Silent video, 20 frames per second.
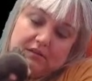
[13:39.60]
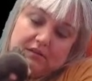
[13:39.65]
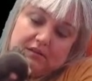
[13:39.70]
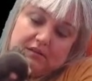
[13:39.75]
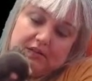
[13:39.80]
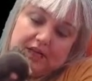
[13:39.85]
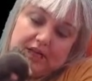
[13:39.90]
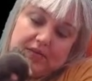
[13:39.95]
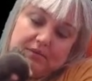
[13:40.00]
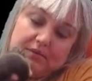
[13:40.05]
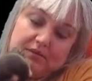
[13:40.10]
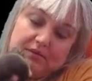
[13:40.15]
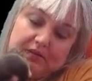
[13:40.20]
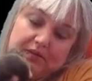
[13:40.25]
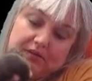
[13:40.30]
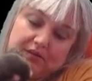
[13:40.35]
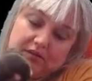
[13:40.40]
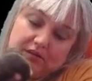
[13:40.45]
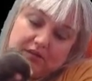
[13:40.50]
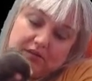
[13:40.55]
typing
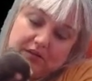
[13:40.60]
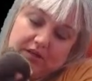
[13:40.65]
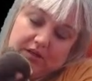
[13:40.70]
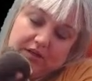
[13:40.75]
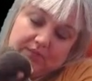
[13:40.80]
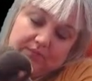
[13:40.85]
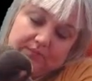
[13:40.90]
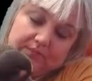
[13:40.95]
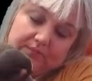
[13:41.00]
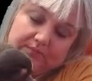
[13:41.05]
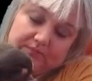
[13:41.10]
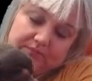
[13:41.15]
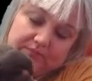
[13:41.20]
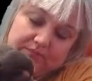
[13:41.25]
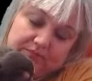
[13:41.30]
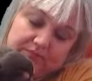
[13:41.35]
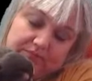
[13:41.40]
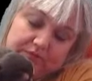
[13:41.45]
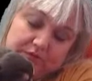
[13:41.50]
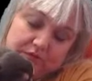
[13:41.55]
it, don't you?
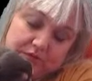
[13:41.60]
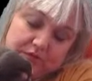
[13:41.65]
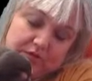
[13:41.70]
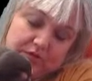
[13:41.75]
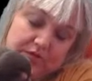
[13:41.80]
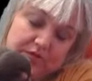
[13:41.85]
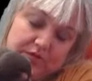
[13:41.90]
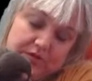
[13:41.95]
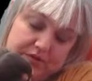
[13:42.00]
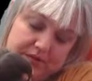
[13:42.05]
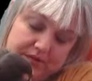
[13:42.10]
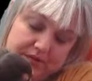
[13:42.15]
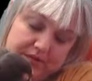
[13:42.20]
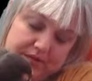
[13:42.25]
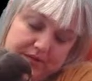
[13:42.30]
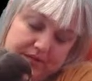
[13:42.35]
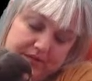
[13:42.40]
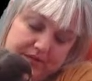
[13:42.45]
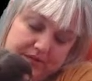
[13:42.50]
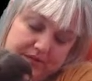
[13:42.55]
What do you
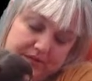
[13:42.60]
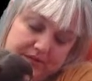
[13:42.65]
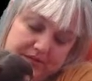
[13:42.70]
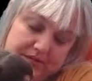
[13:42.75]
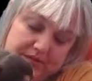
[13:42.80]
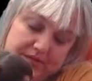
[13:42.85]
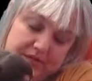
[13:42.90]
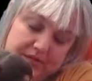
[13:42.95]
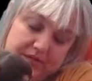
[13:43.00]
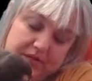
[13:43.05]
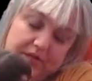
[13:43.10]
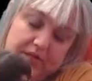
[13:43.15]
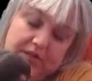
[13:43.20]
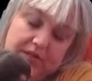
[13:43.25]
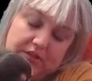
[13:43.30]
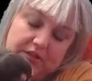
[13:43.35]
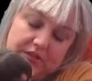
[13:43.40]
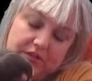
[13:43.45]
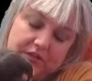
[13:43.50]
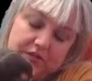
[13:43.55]
think? You
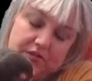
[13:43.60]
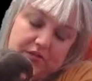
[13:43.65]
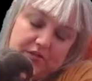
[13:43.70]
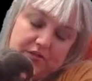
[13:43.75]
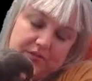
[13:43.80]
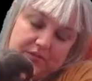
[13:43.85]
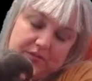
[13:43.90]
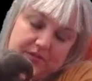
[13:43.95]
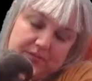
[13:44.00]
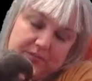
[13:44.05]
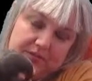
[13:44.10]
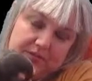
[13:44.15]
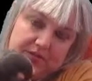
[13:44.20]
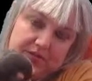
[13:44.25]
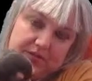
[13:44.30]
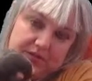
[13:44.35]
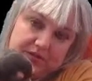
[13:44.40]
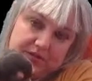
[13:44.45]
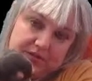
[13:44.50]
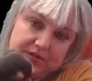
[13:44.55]
need your claws clipping,
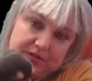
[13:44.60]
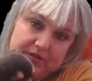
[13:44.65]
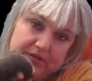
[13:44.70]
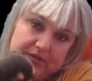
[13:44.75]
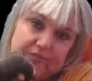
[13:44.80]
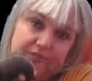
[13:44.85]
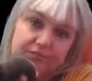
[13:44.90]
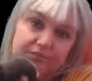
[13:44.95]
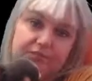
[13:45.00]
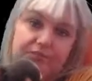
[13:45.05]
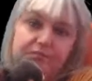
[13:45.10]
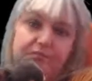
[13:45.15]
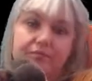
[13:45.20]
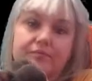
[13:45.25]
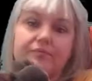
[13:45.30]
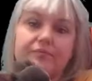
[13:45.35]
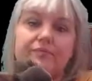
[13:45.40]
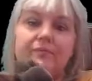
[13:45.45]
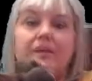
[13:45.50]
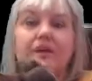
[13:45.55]
don't you?
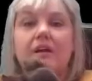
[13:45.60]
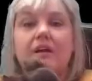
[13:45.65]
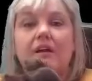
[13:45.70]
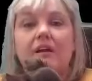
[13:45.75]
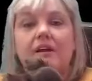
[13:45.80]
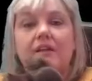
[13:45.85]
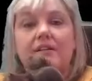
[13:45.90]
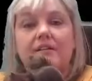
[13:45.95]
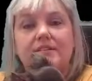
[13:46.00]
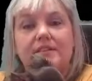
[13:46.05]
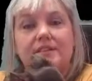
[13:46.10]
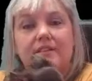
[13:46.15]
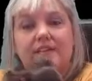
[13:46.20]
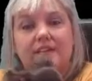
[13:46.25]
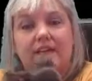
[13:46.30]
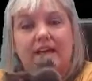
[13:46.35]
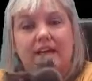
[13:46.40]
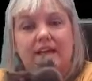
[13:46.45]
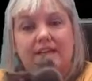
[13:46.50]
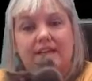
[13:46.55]
So
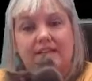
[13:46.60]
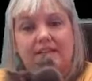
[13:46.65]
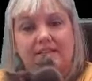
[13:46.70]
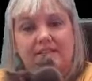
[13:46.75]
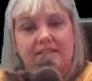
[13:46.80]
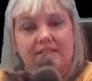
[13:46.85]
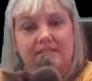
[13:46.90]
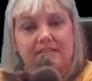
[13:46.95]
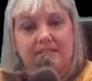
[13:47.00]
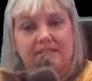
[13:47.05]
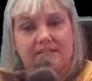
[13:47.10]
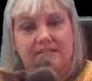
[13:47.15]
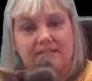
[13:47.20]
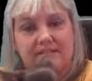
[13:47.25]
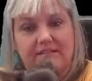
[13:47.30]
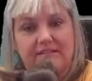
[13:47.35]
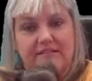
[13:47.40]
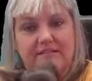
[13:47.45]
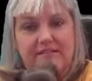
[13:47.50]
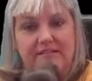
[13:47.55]
yes.
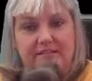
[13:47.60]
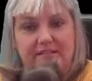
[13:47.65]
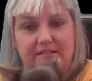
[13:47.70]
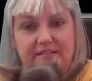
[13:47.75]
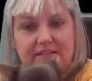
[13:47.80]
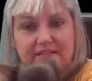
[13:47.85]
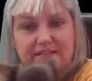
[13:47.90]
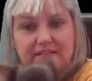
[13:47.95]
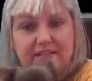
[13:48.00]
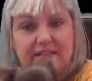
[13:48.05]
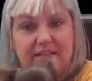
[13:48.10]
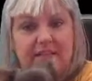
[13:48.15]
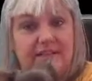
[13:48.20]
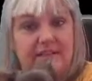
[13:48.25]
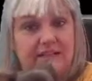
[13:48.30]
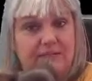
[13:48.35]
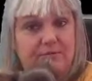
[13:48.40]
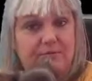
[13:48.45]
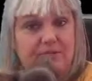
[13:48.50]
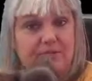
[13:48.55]

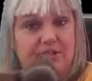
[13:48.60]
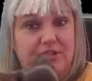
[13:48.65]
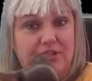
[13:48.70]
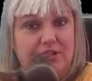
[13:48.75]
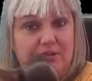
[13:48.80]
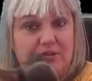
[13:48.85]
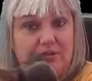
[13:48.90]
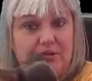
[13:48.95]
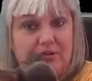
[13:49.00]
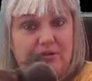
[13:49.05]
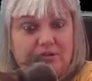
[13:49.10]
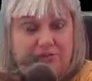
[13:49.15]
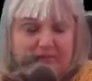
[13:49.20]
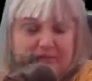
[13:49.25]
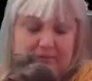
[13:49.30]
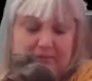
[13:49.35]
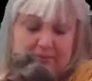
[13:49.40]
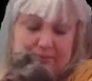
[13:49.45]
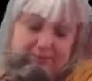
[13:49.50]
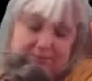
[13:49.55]
This one's a year old
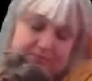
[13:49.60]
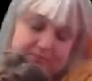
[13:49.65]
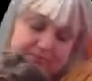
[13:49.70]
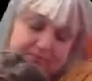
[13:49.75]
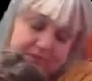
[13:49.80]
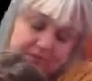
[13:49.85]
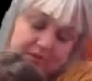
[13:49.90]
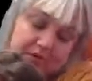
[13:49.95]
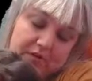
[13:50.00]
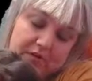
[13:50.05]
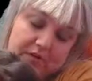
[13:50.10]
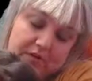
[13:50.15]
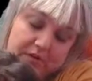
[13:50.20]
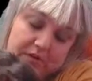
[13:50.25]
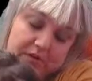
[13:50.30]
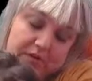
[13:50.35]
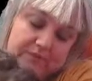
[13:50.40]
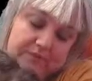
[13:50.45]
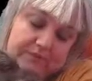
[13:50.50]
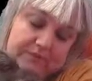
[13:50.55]
now, haven't
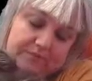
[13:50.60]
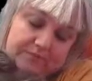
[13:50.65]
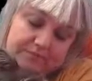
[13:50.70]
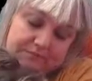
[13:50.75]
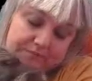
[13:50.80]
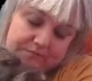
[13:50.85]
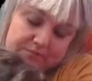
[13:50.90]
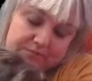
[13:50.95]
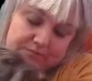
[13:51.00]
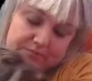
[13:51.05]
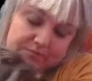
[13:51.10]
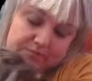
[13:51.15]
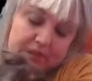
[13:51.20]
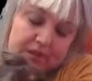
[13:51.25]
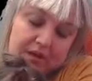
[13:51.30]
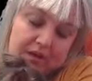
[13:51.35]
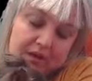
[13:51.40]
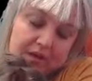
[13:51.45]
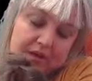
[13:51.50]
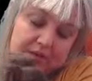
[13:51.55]
you?
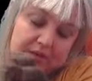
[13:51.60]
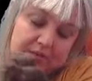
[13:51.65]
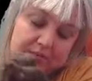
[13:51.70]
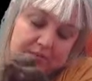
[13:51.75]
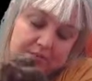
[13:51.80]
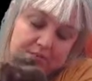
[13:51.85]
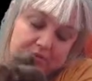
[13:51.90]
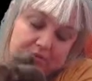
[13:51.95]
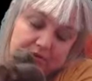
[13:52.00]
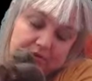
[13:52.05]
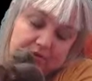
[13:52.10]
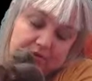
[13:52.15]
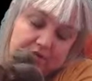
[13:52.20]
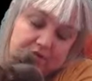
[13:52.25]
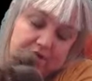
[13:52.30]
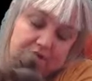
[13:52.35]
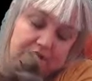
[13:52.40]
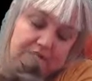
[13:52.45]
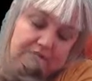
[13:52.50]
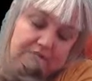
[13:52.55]
And you've been with us a
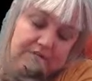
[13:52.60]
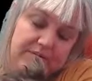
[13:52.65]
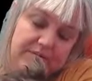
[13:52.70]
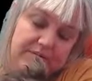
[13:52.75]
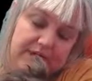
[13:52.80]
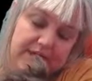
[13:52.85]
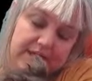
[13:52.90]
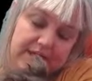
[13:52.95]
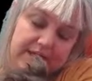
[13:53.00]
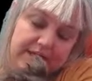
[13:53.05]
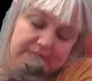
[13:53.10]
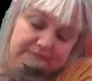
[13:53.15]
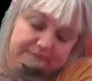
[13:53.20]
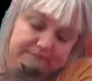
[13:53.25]
year in May,